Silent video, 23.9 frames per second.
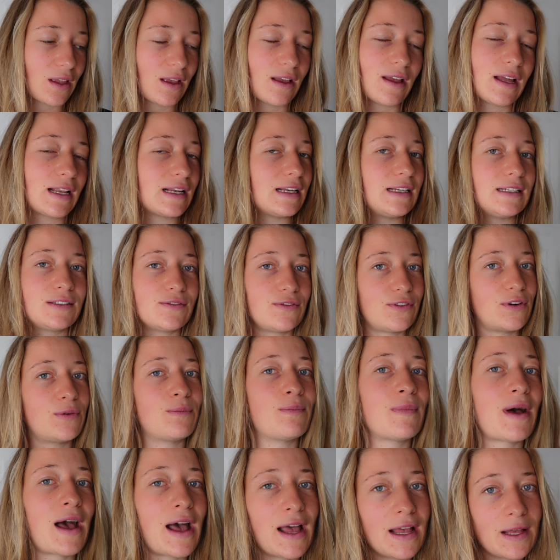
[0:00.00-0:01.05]
at least from
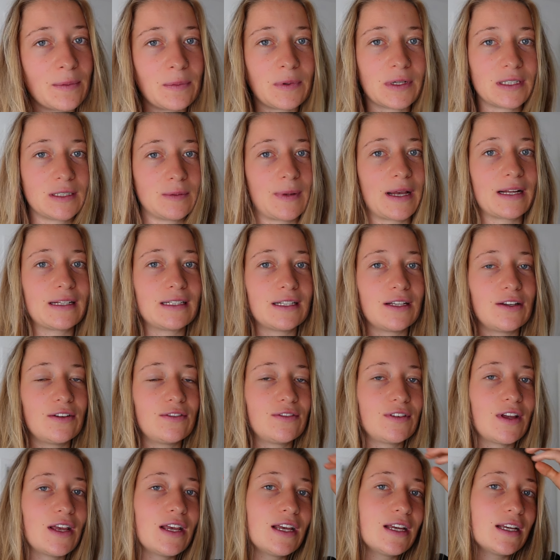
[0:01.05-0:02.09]
my
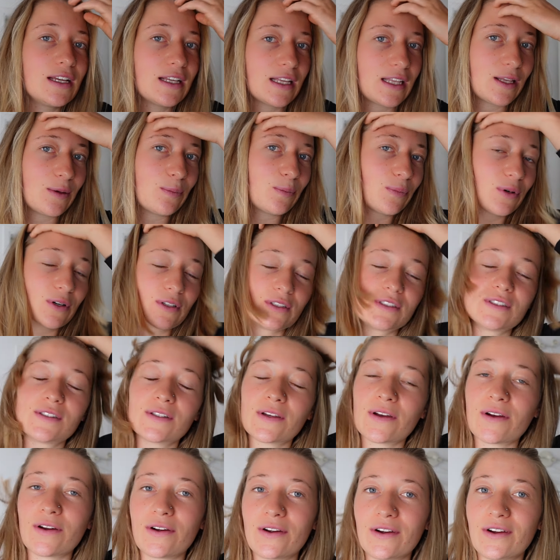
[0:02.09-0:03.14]
perspective he puts
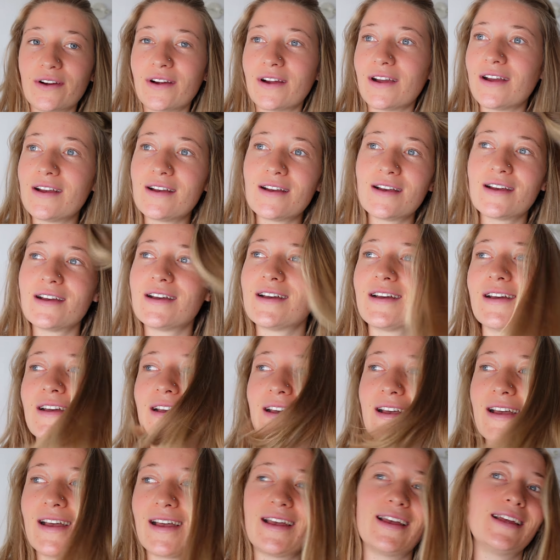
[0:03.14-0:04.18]
her
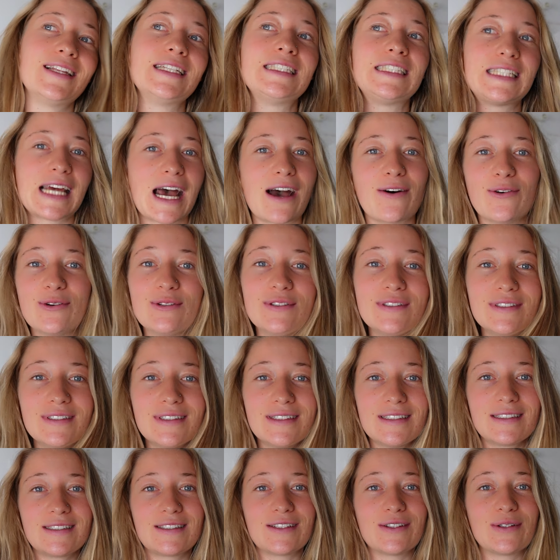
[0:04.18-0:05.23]
down.
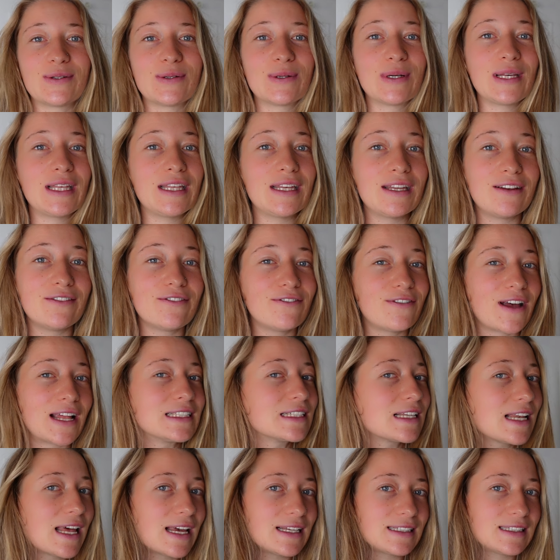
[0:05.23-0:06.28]
So he
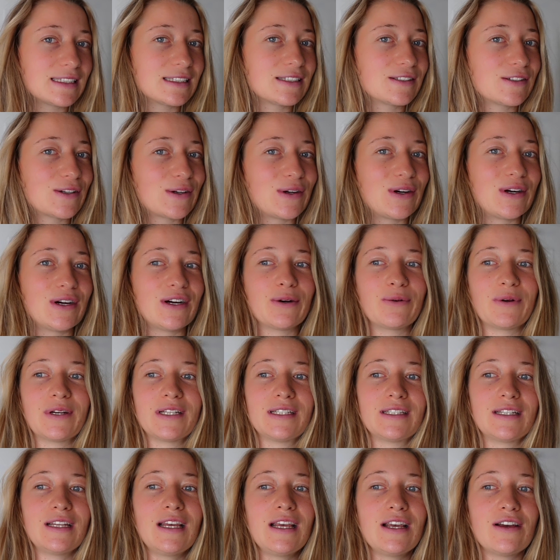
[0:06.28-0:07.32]
infantilizes her
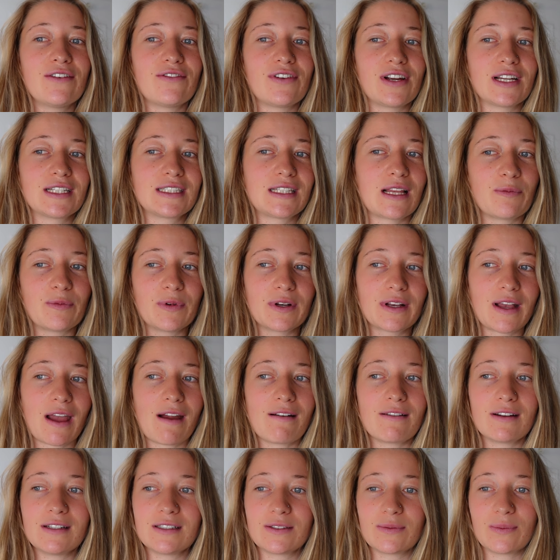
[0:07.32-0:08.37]
when, for example,
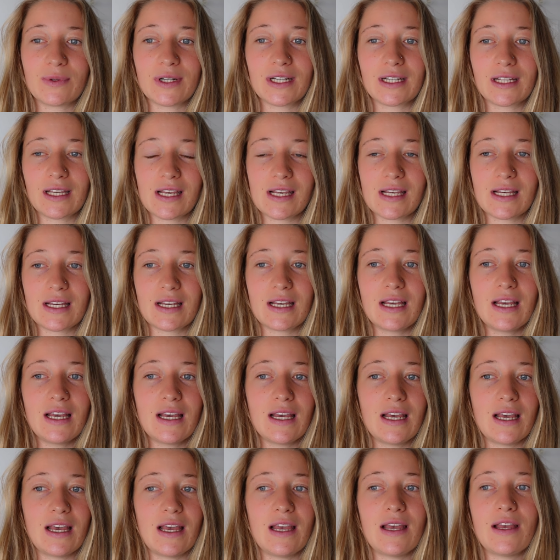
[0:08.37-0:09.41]
Carrie's working
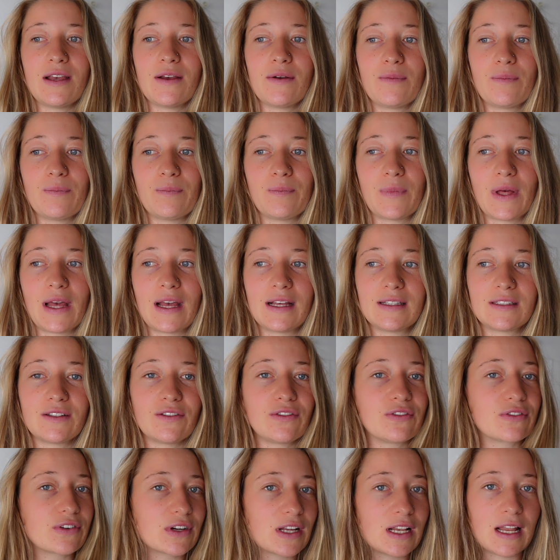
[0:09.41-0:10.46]
um, as a
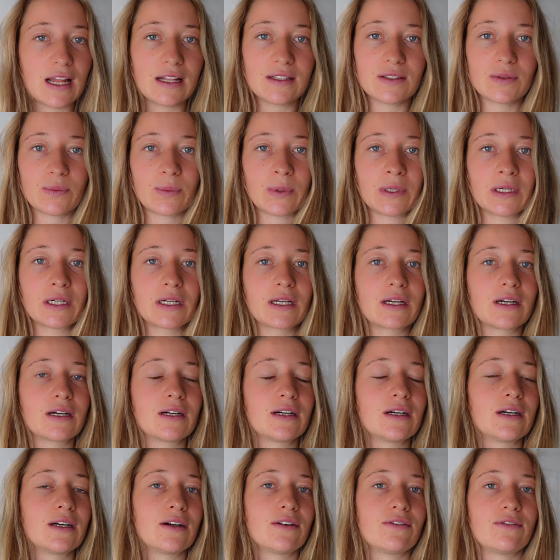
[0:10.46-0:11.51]
freelance
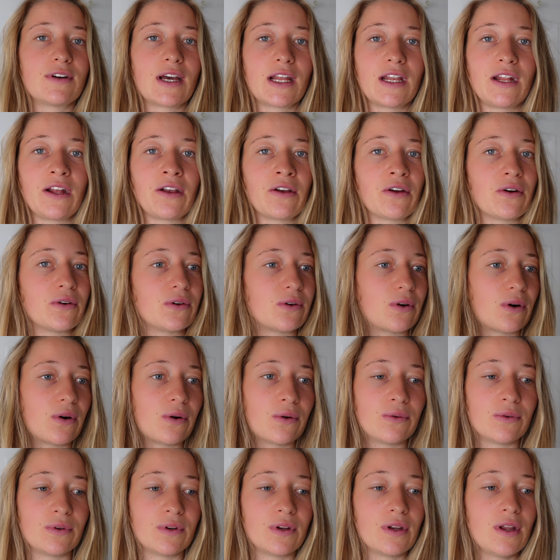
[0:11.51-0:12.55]
worker, writing her
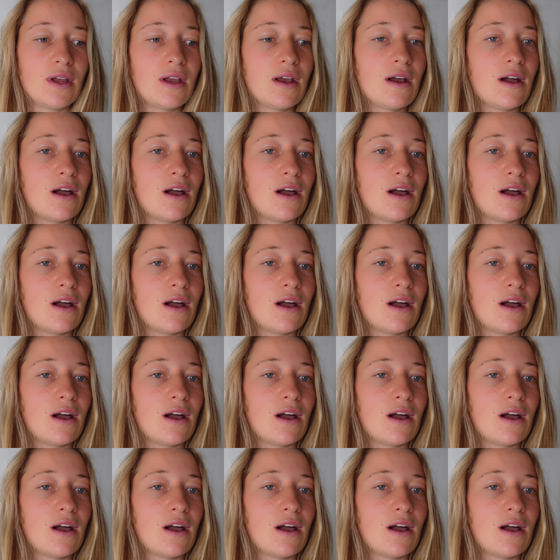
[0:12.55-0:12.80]
own